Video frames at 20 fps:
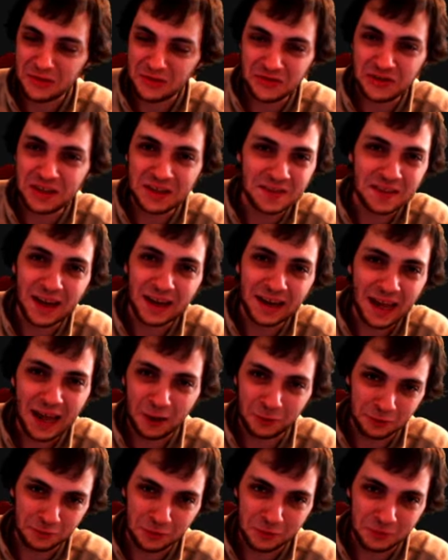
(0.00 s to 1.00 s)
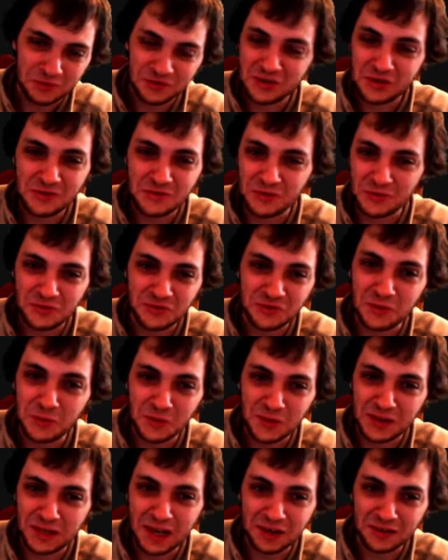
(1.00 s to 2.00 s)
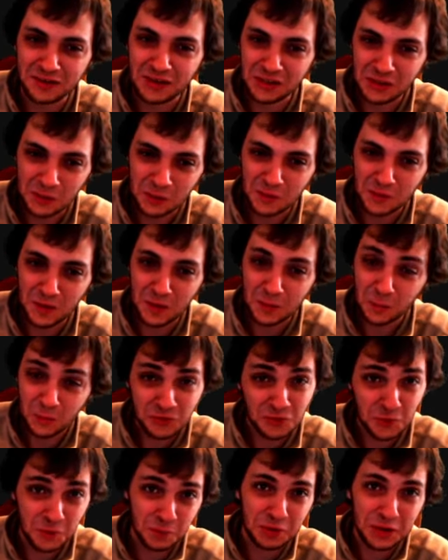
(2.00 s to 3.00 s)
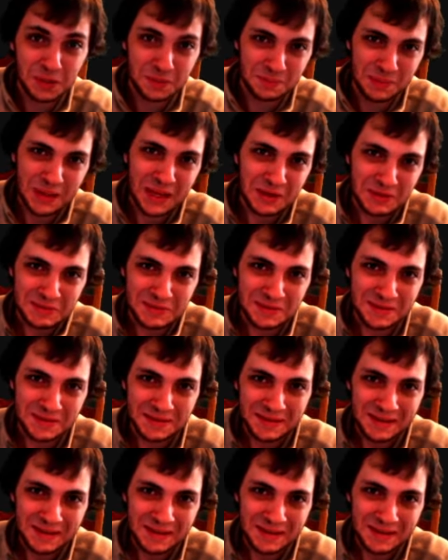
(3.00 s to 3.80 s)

She's not out of them. She's just choosing not to use them, which is pretty based.